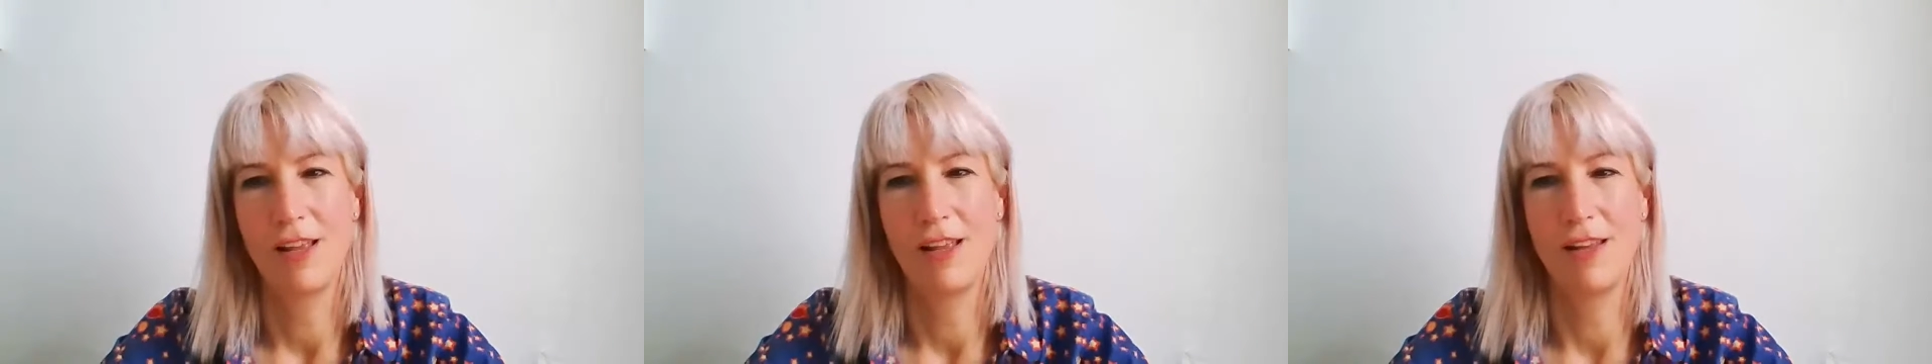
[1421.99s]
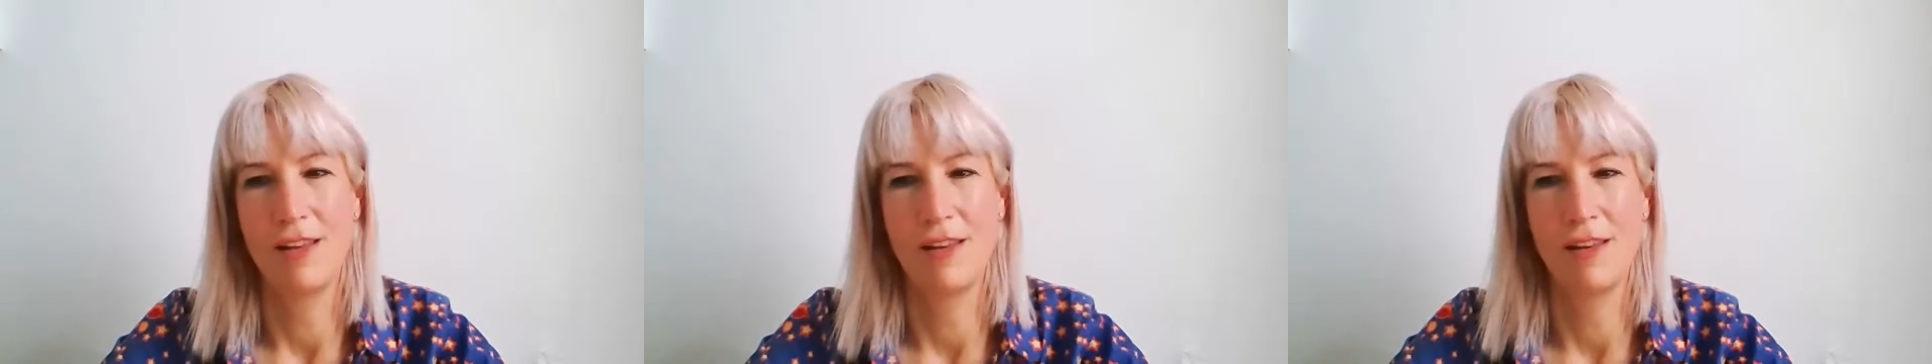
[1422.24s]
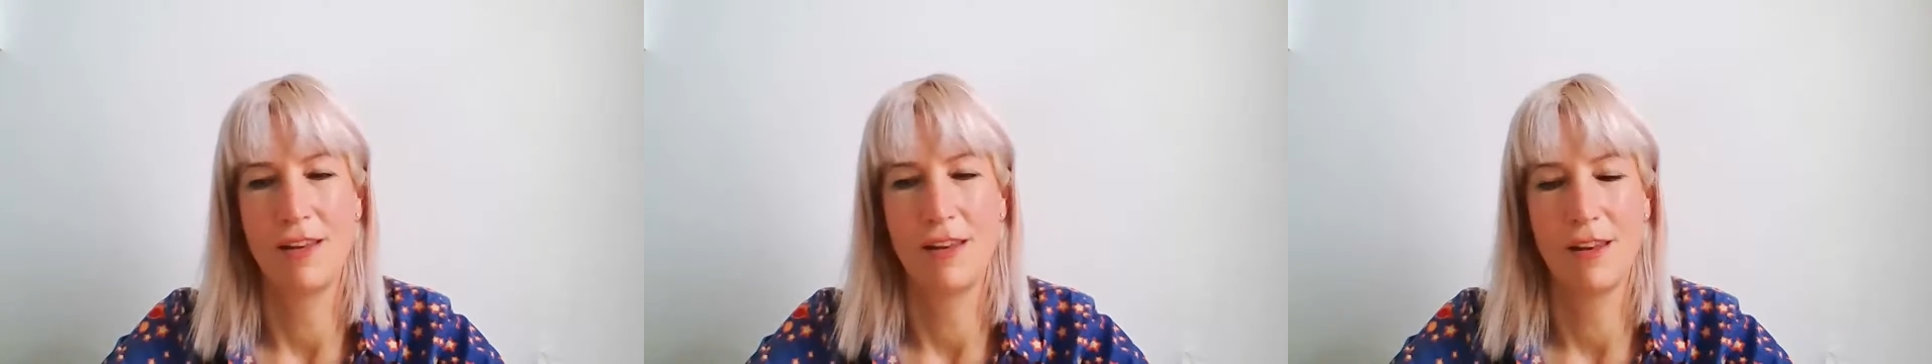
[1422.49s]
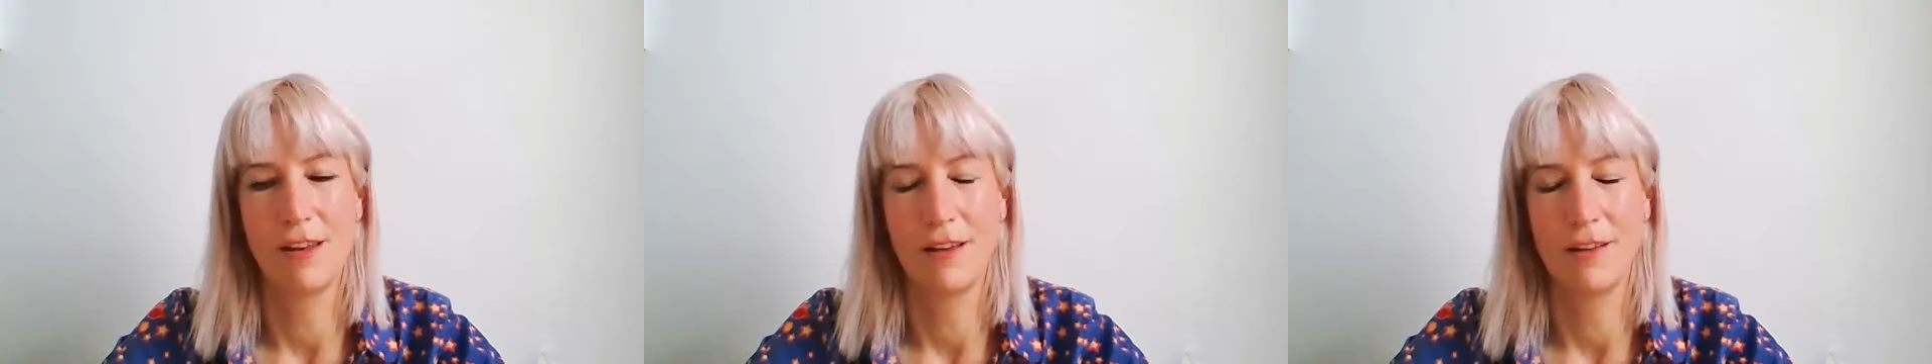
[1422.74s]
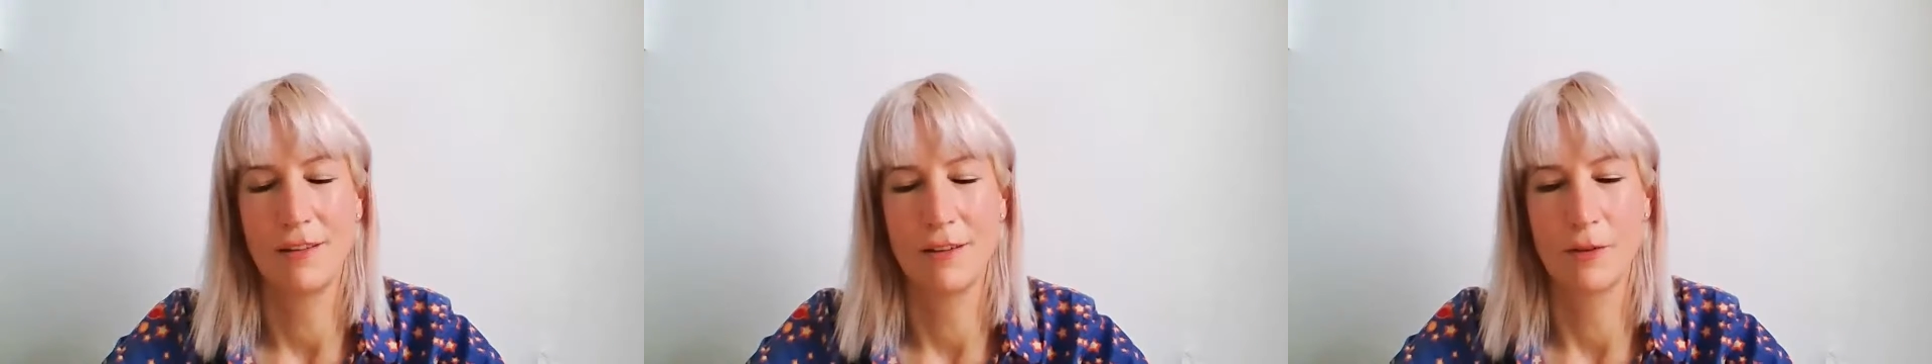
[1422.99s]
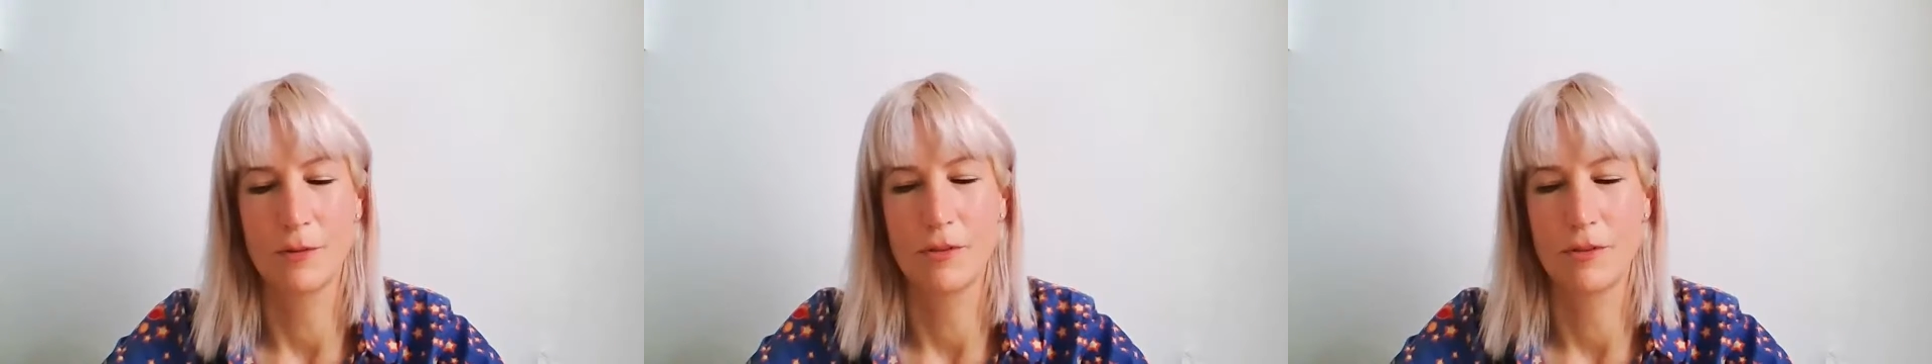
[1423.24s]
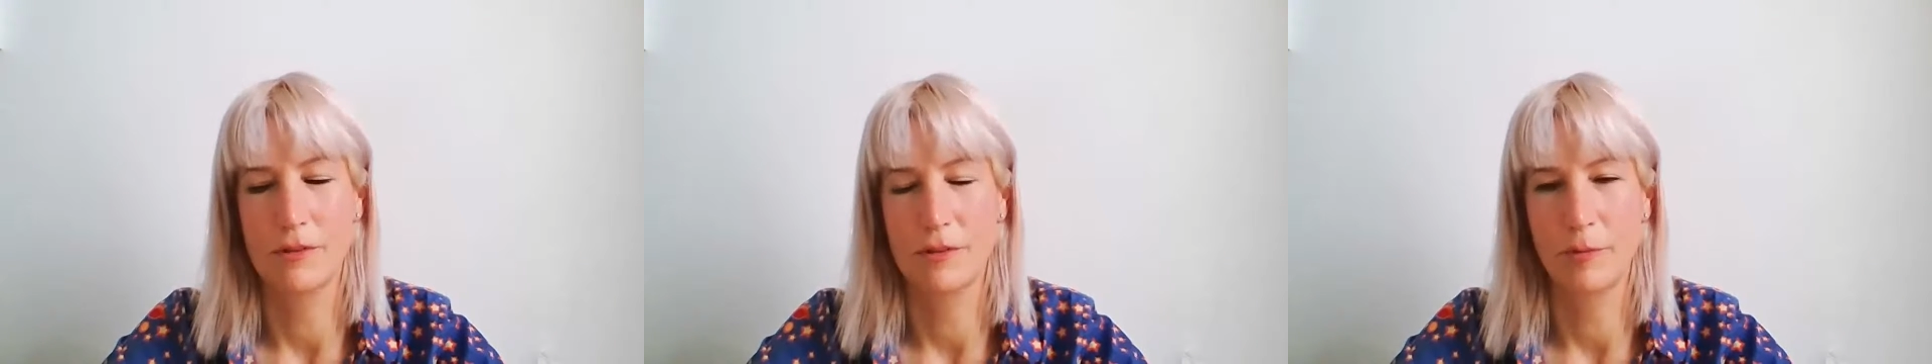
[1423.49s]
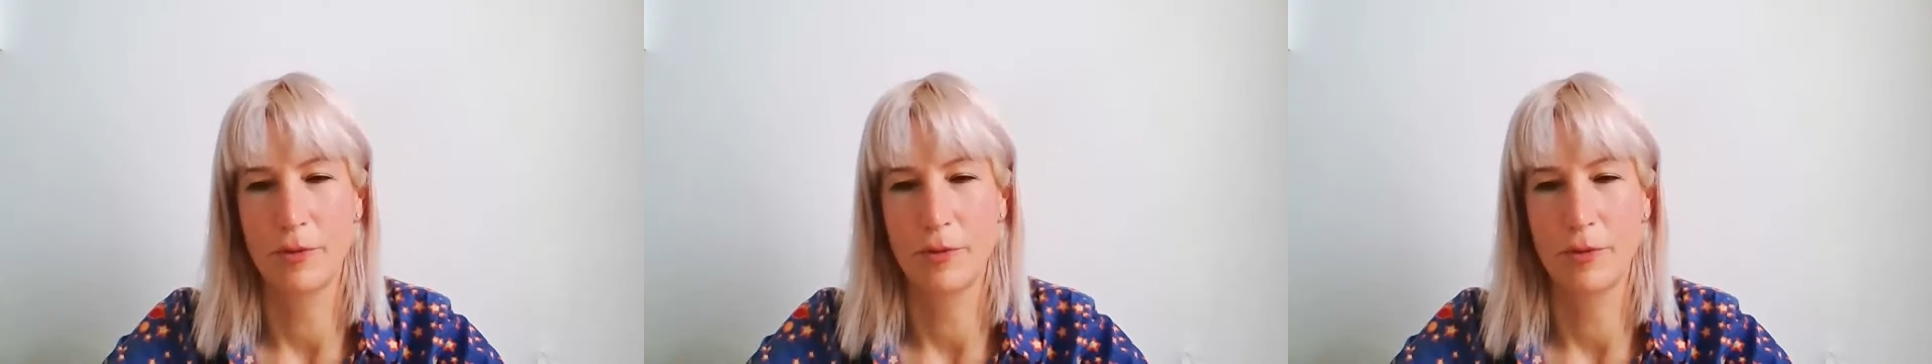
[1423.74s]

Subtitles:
and it was a